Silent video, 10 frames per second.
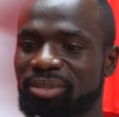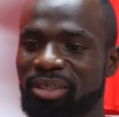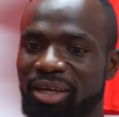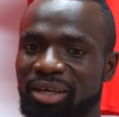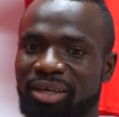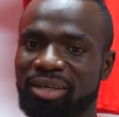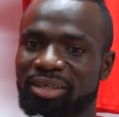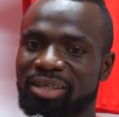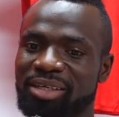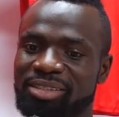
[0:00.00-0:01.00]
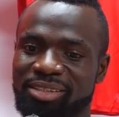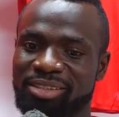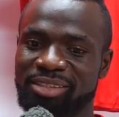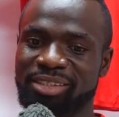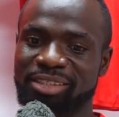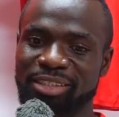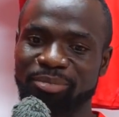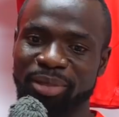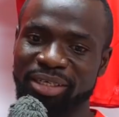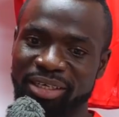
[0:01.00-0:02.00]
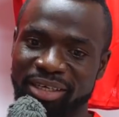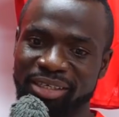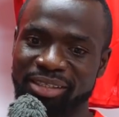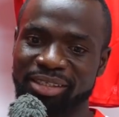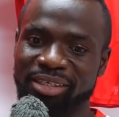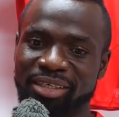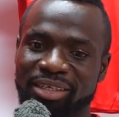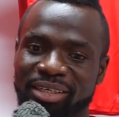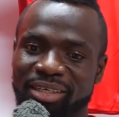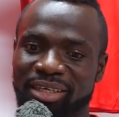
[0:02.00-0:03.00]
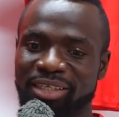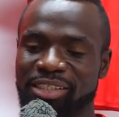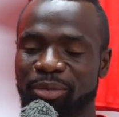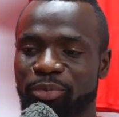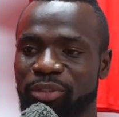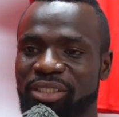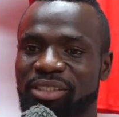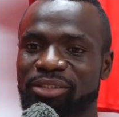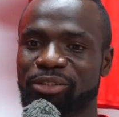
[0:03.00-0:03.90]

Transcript: Yeah, it's Simba Day that is approaching.